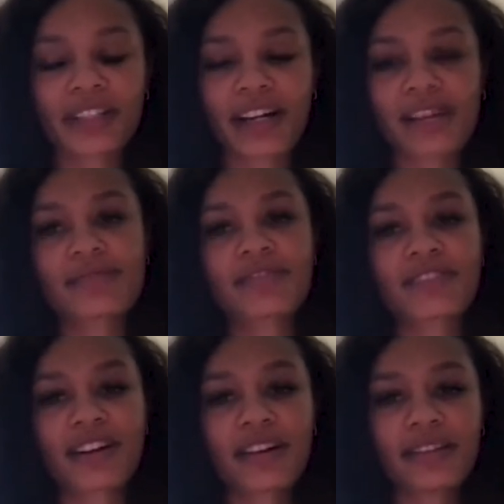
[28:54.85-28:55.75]
You know?
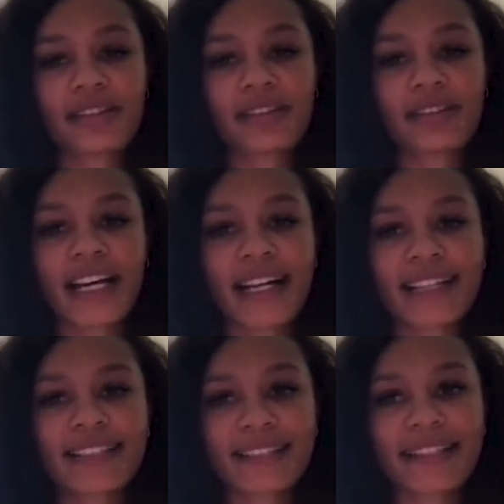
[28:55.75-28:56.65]
So yeah,
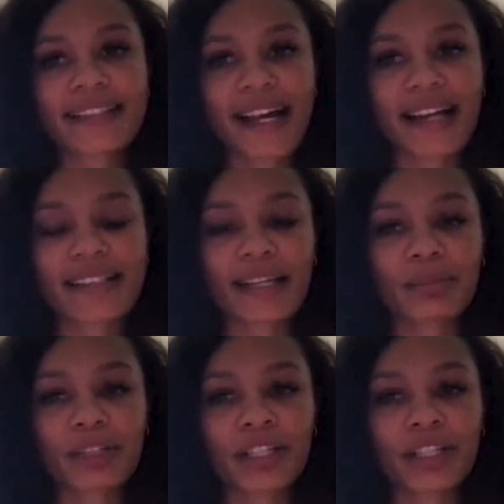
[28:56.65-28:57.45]
it's the exact same thing.